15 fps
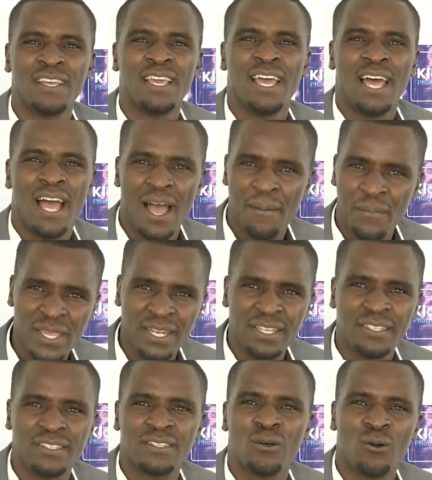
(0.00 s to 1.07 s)

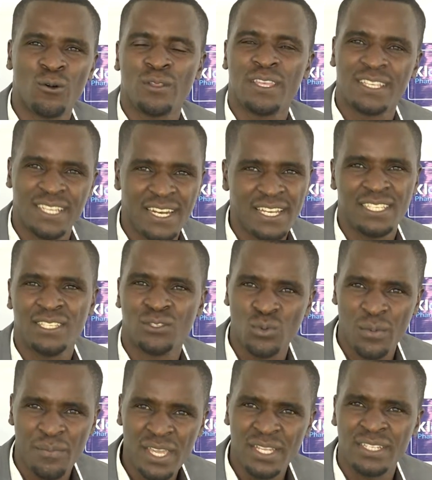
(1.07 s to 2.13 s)
amidst all the challenges we
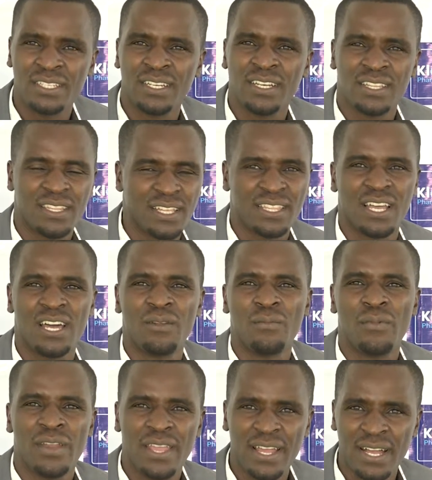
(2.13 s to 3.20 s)
meet that can
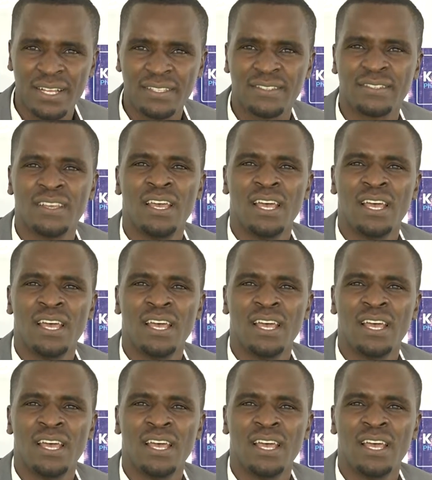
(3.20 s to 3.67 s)
bring us